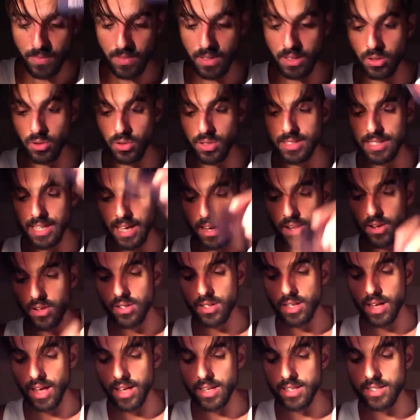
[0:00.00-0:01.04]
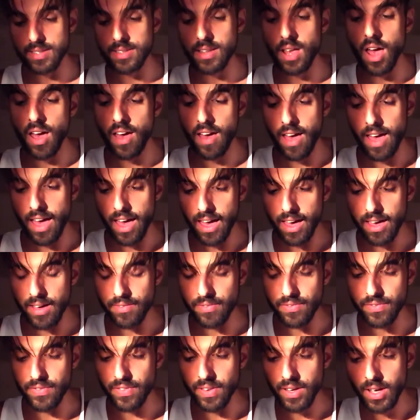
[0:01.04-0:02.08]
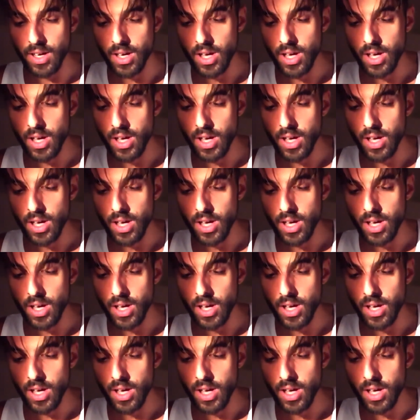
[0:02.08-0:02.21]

It looks tired as F.